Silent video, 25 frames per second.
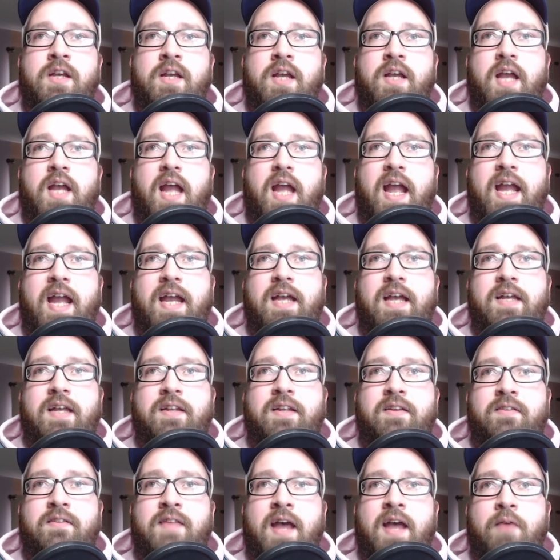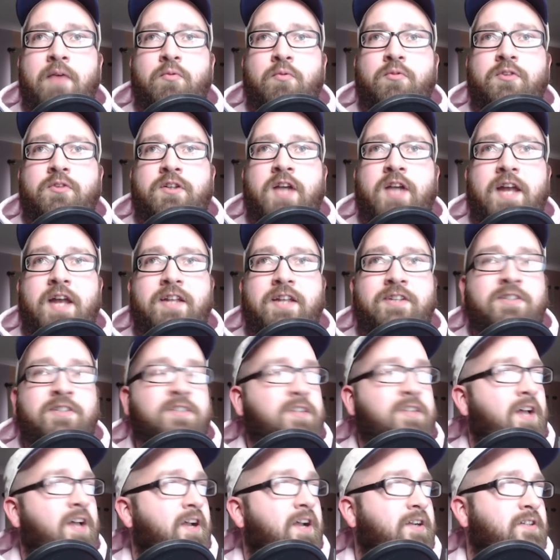And that kind of
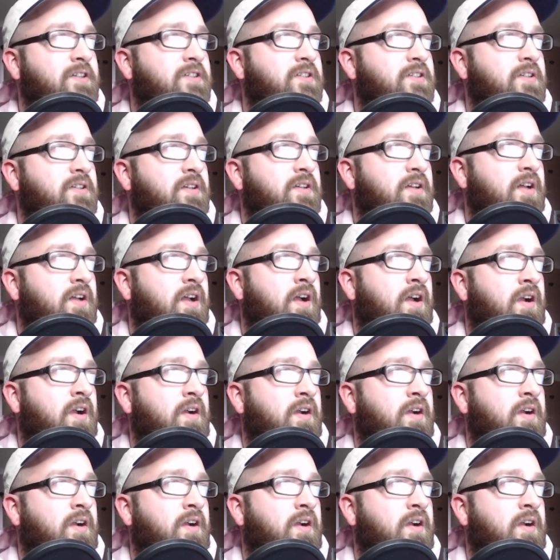sucked. Or